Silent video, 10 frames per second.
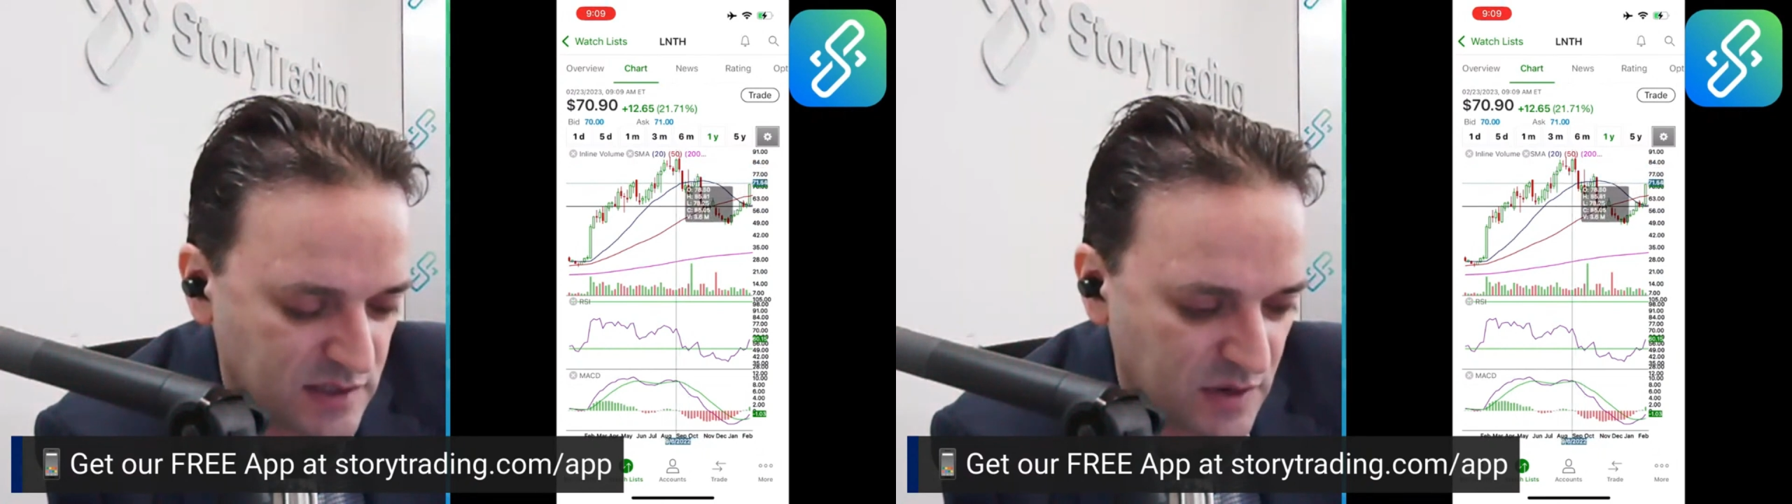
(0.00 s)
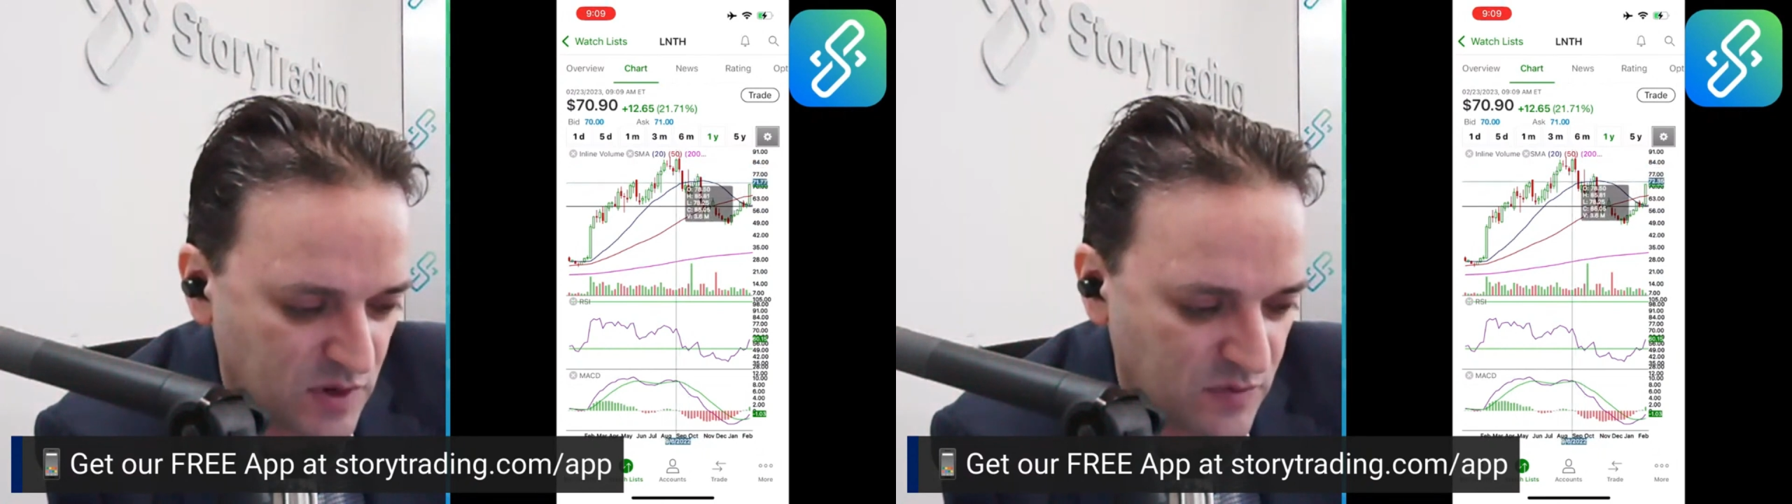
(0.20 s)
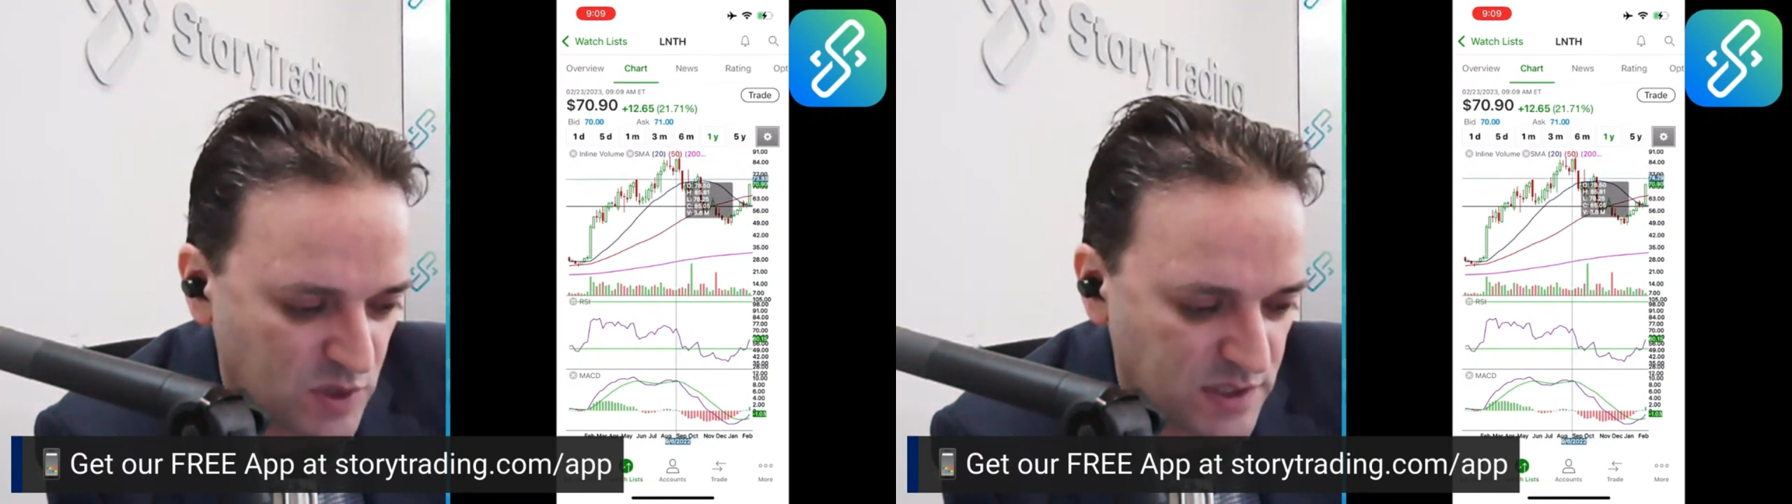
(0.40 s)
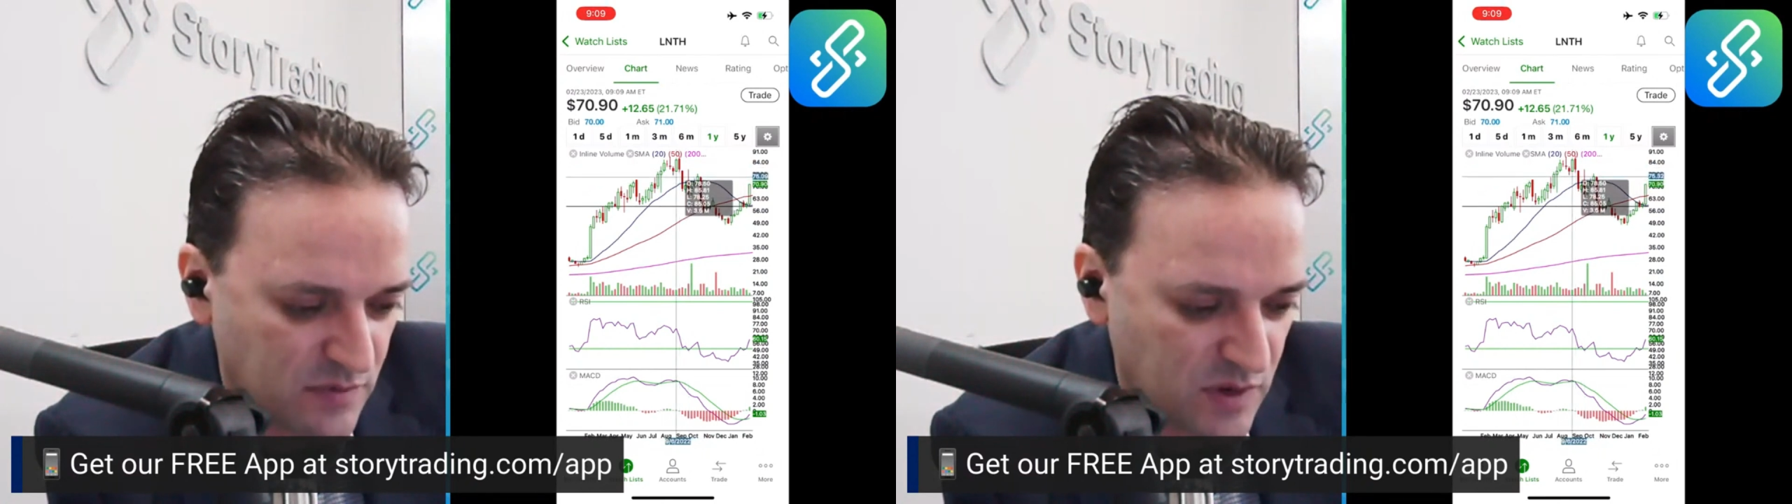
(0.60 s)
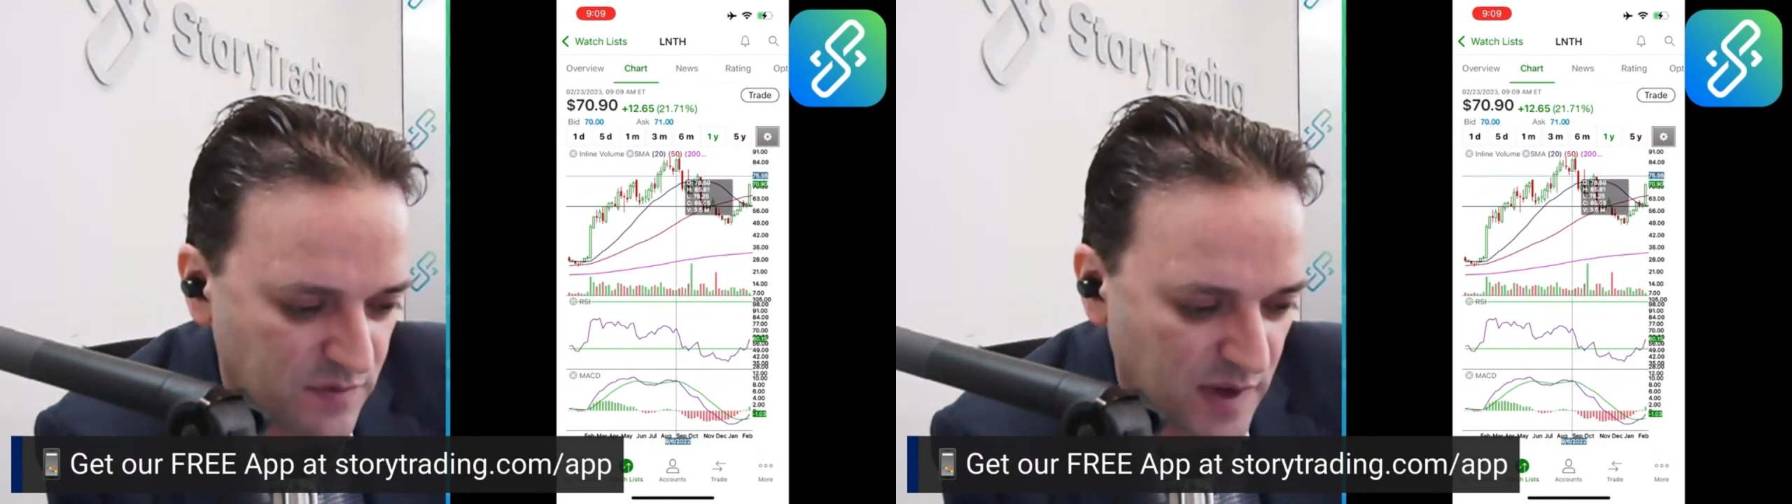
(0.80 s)
at 74,
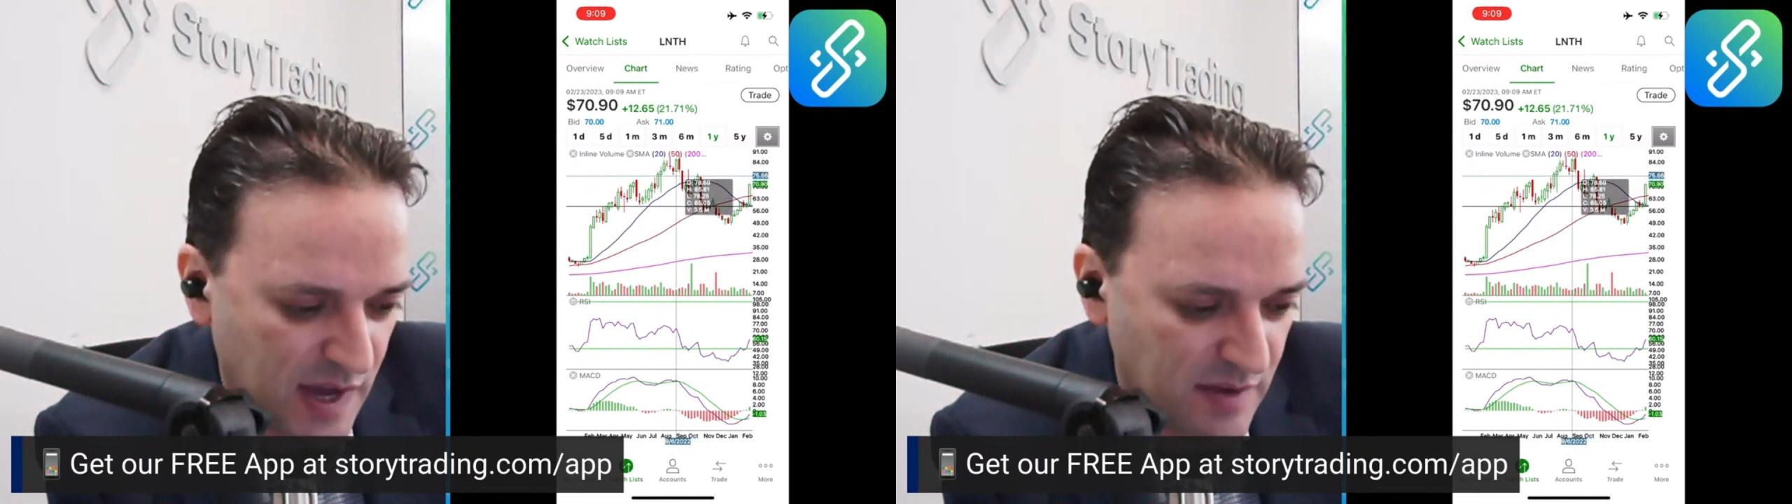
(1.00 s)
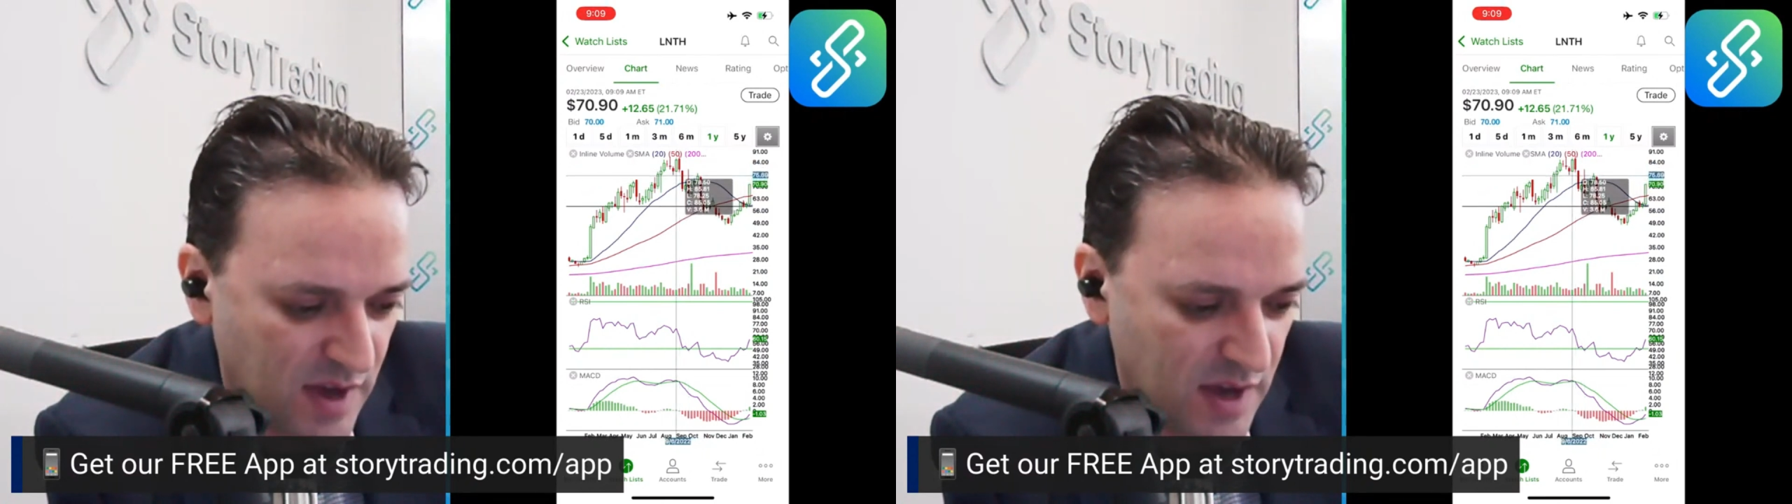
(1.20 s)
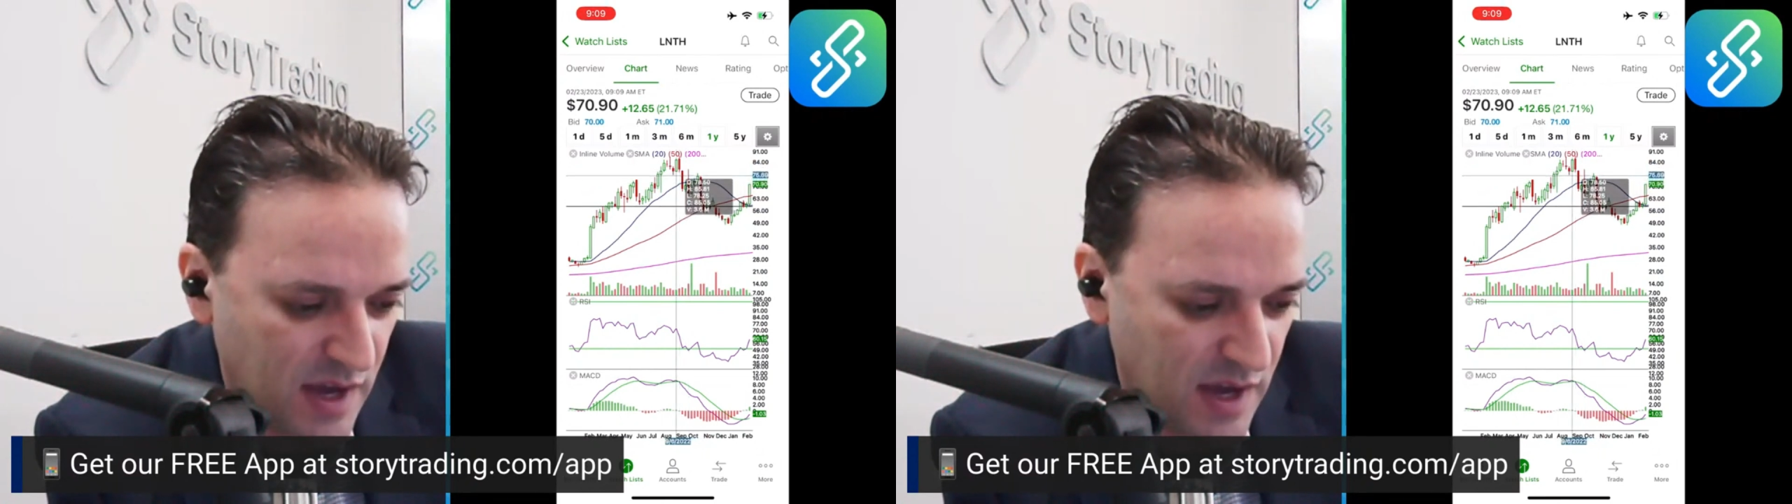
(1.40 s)
75,